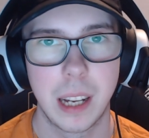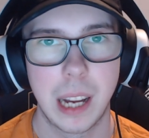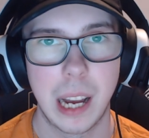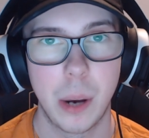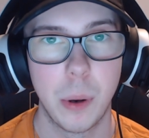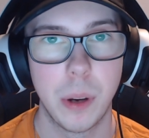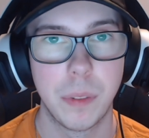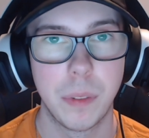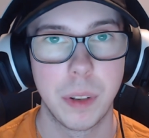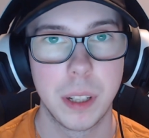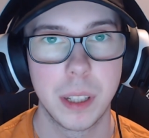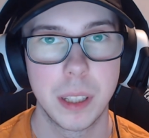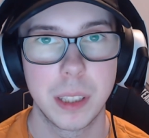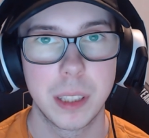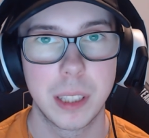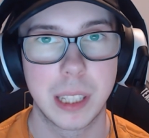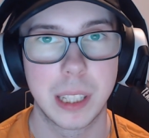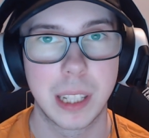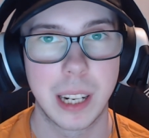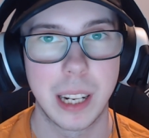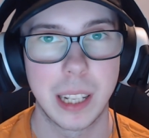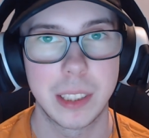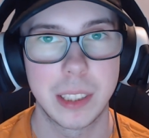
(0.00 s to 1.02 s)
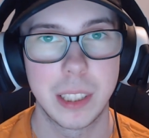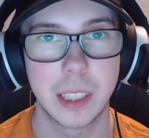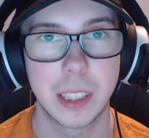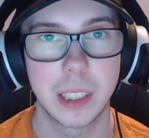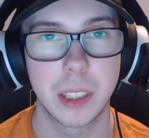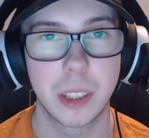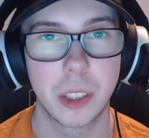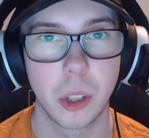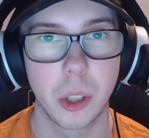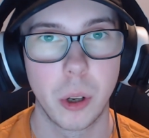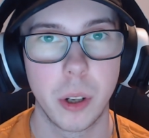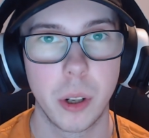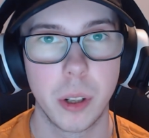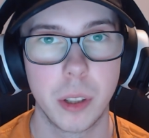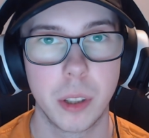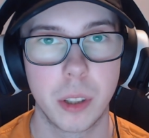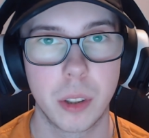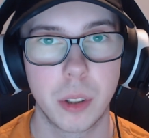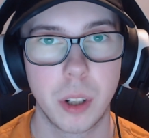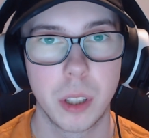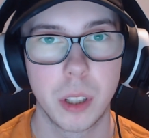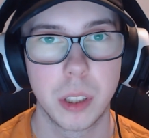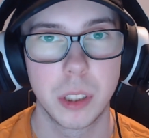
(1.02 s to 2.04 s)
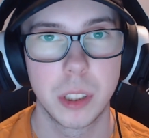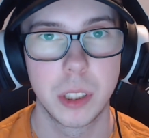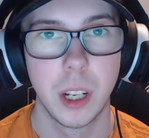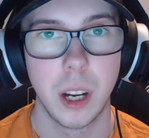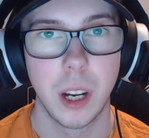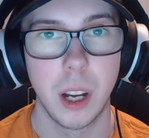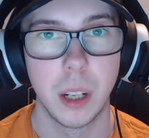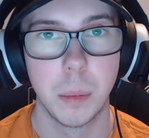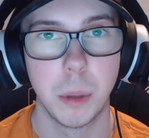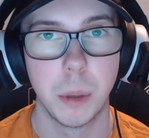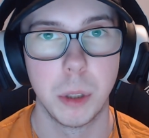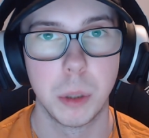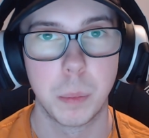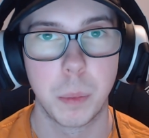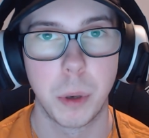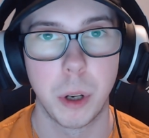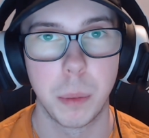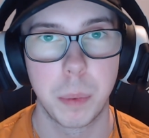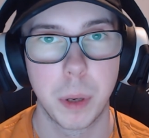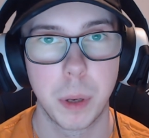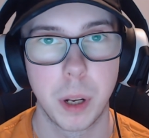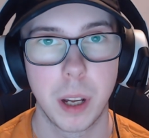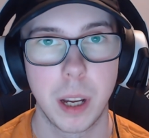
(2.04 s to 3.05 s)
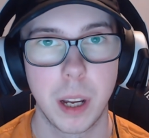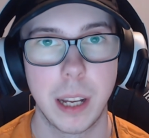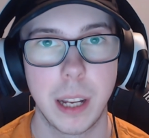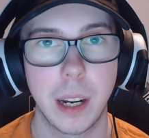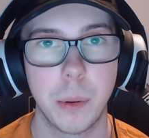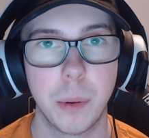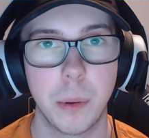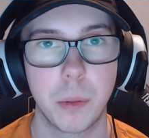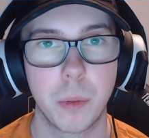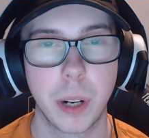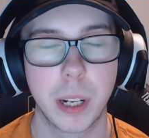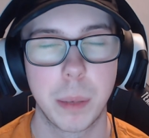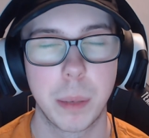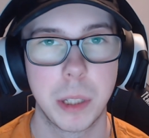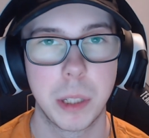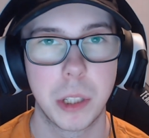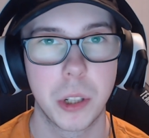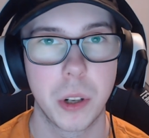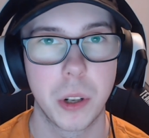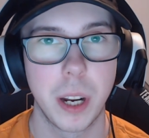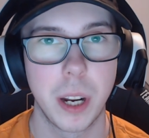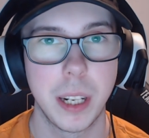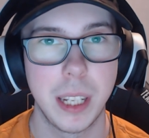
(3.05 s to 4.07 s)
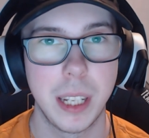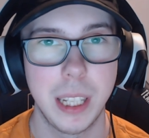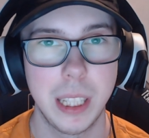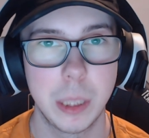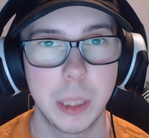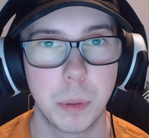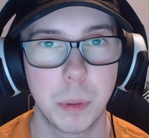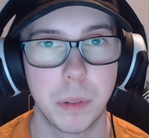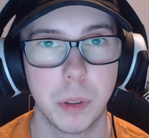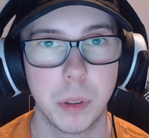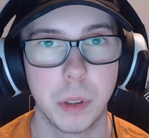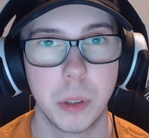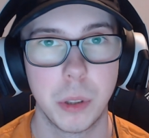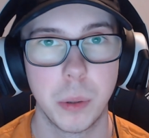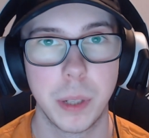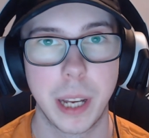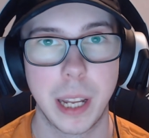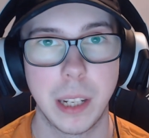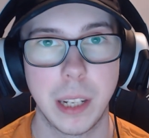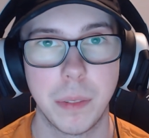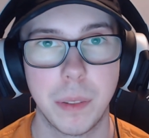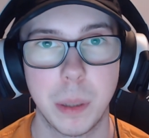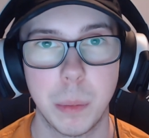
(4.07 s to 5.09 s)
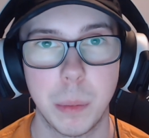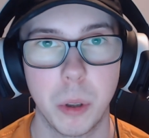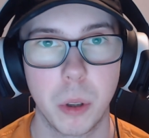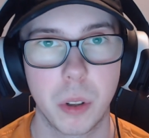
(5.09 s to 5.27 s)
However, the classic, dot and cross are the most popular, and I would recommend trying these before doing anything more